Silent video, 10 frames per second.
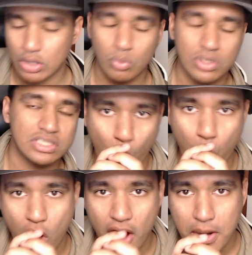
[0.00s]
was
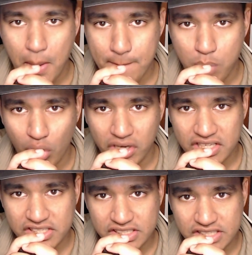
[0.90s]

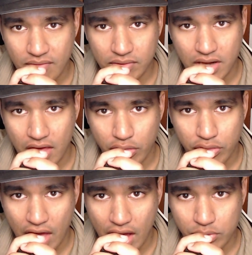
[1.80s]
1.7
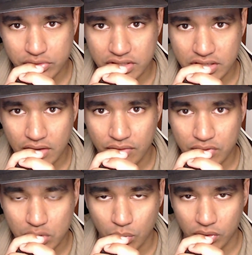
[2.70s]
thousand
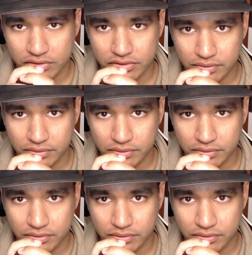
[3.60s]
viewers.